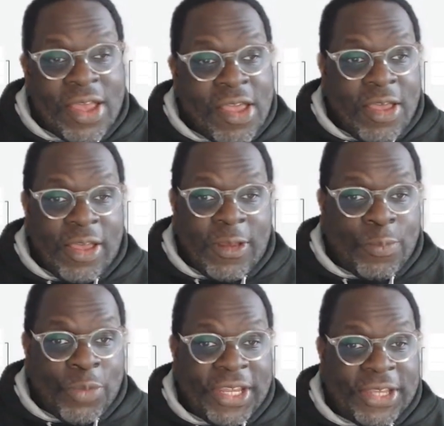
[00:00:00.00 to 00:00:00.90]

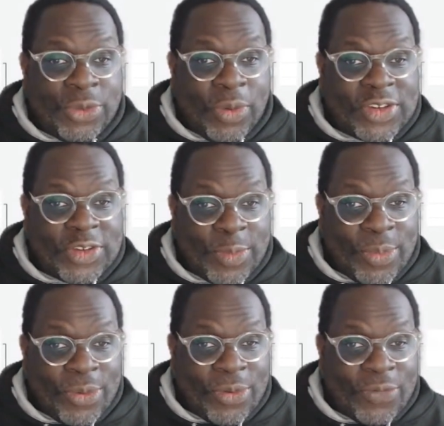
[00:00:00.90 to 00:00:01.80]
um, but he is
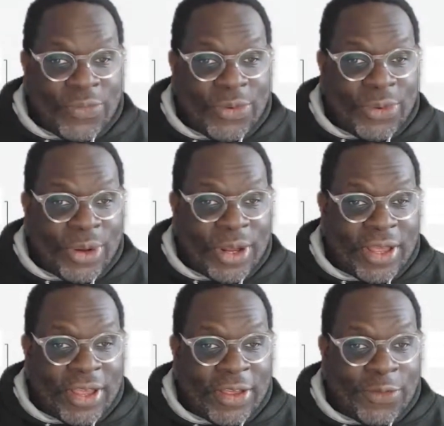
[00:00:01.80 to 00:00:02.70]
questionable for
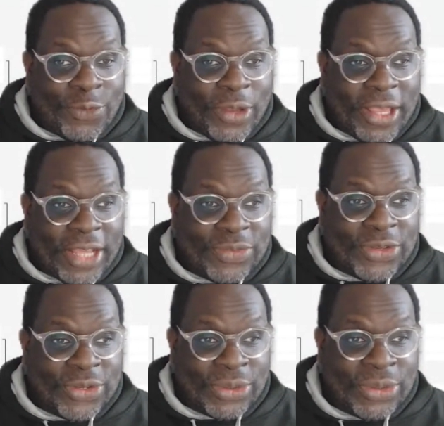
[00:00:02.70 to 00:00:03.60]
uh, for game
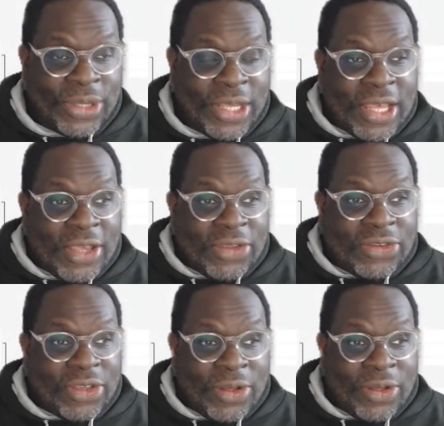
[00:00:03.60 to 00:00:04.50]
two.
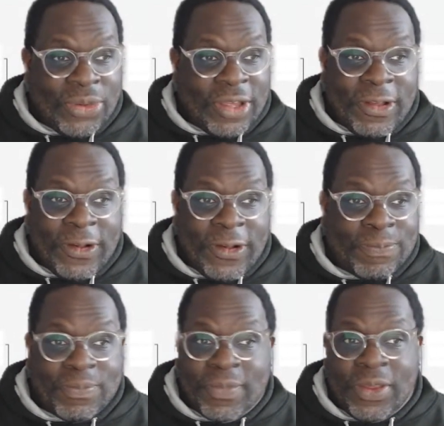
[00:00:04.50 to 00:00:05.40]
So
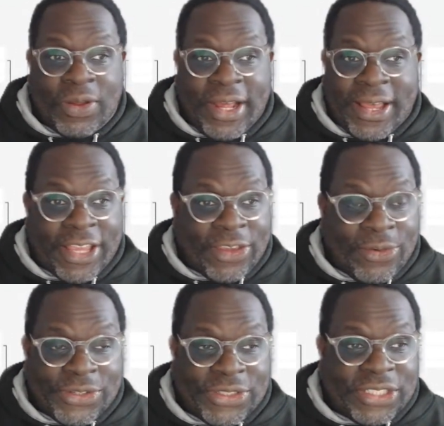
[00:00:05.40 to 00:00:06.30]
um, you know, I had
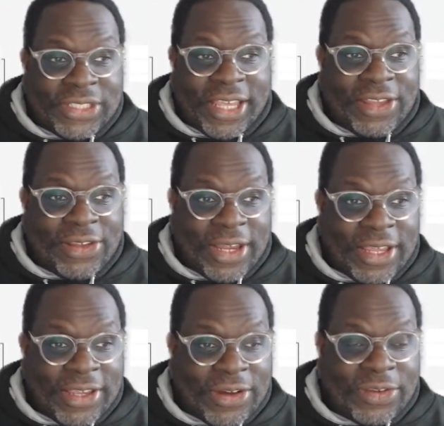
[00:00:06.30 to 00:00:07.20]
Grizzlies taking the
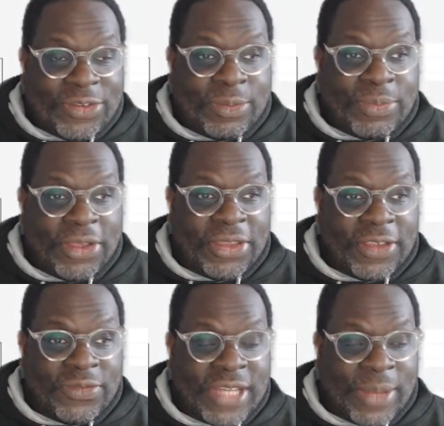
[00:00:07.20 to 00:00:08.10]
Lakers, but
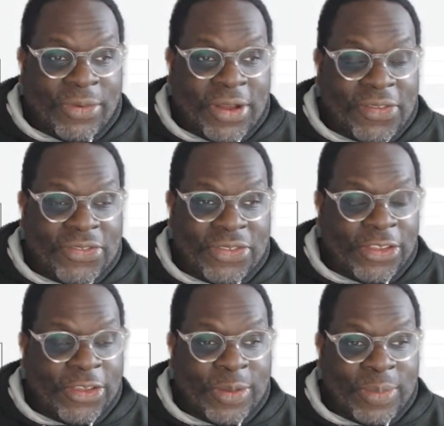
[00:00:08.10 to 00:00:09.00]
if Ja Morant is
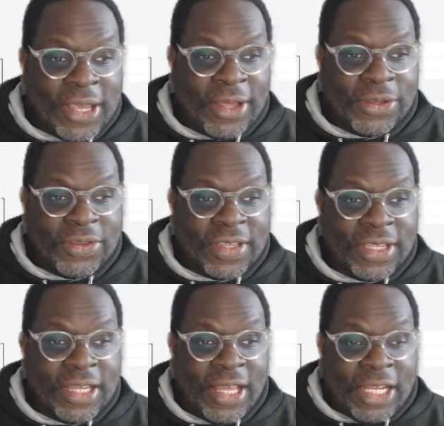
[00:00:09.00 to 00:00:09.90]
not going to be
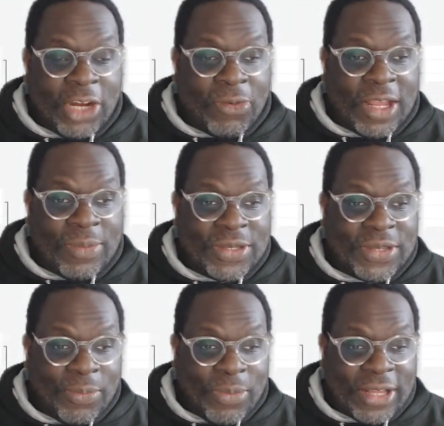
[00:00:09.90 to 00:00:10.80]
healthy, they're already
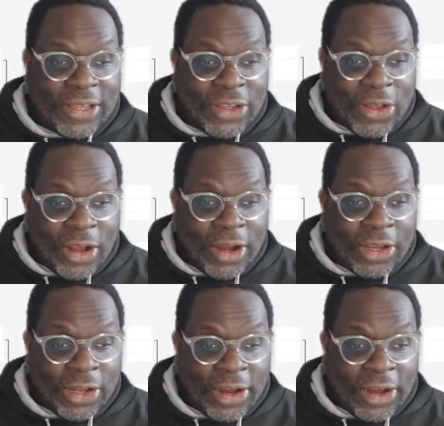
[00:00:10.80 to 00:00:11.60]
missing Ben, Clark